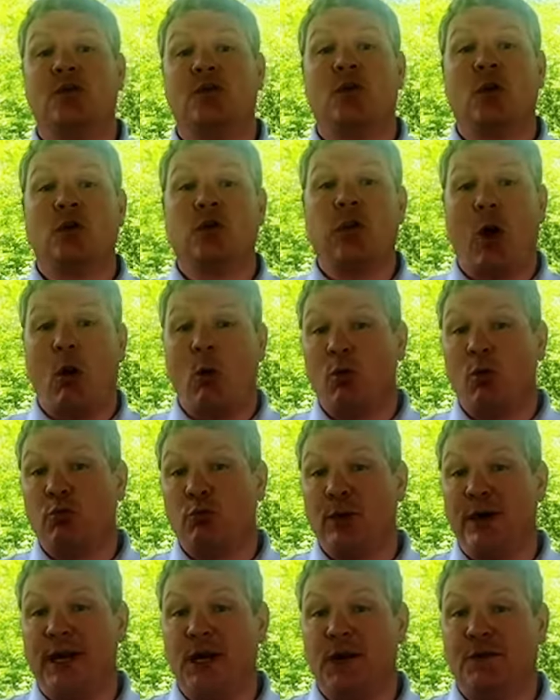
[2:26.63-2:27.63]
The lower
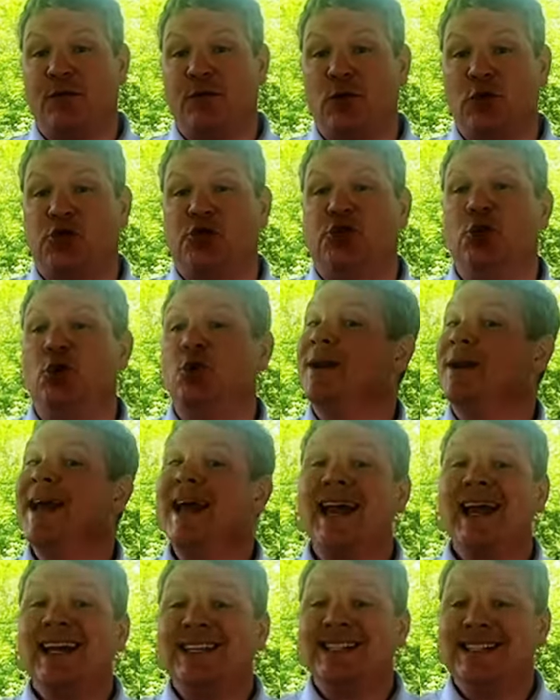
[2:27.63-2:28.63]
reading for June
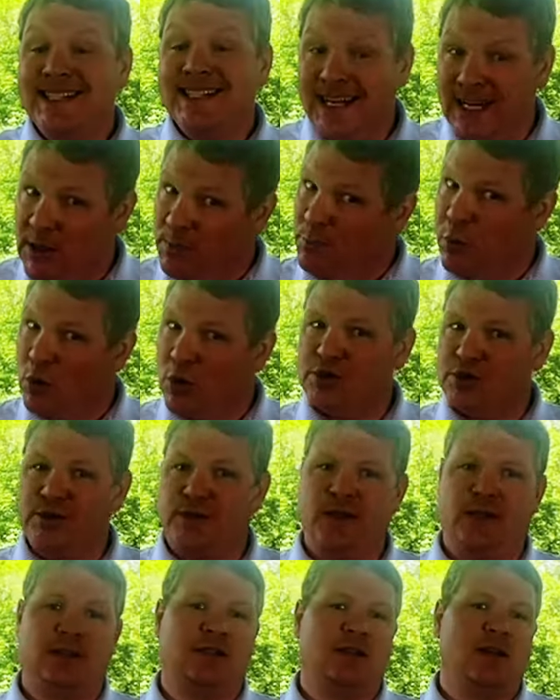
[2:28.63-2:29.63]
did push
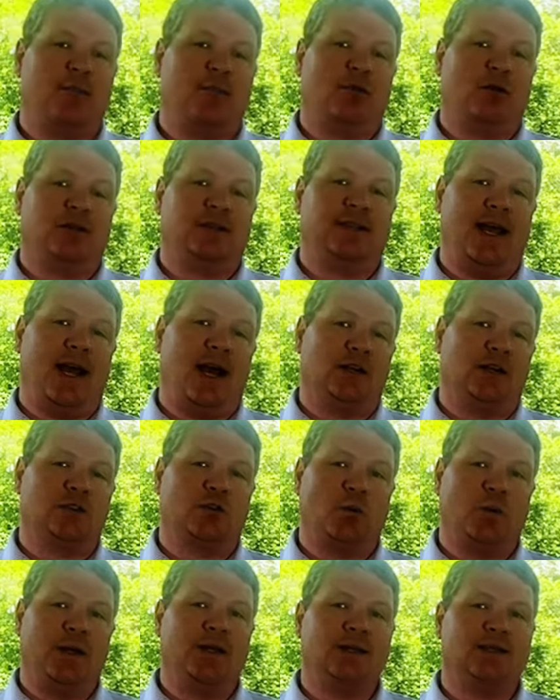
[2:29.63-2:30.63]
this number down
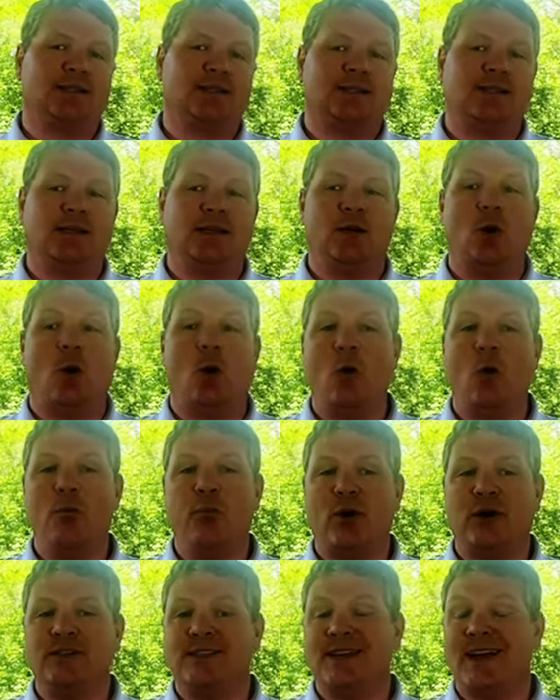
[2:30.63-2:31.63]
as we would seen home
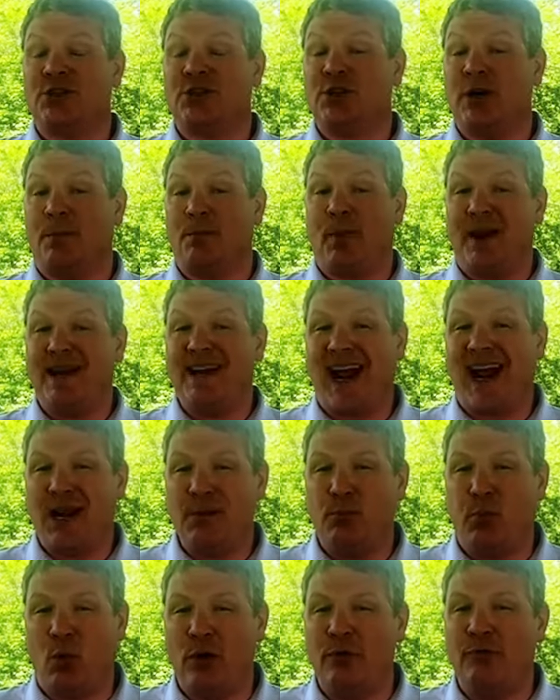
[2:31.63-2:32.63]
prices actually up by
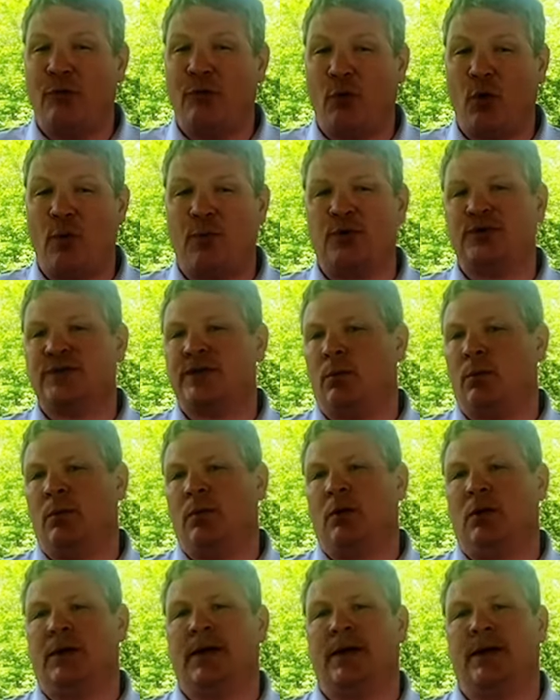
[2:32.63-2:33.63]
9.4%
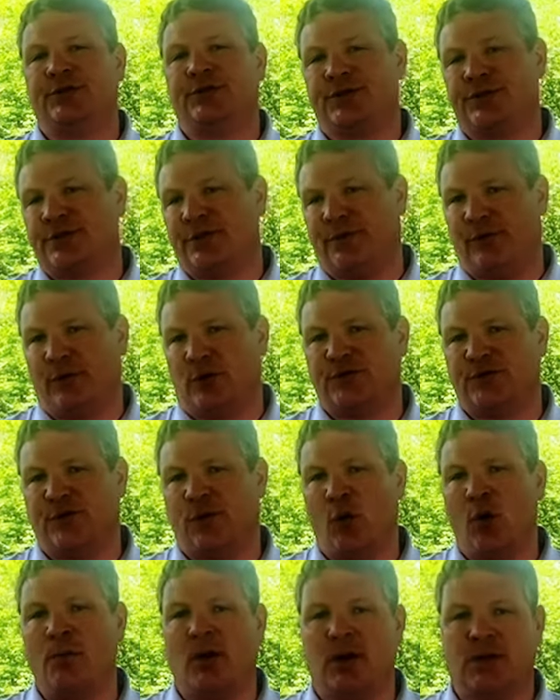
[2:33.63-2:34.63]
when looking at just the first
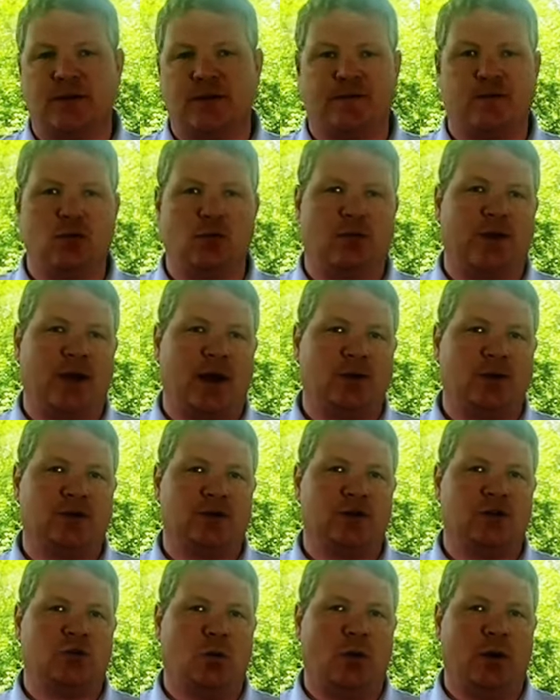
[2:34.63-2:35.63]
four months of
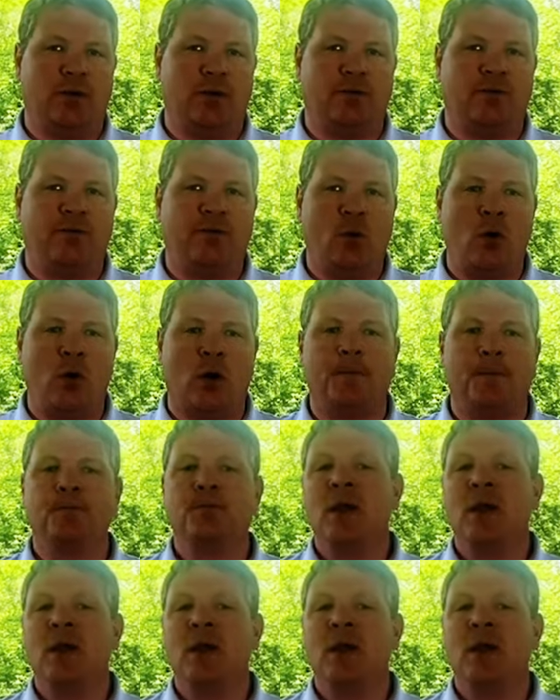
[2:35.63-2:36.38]
2024.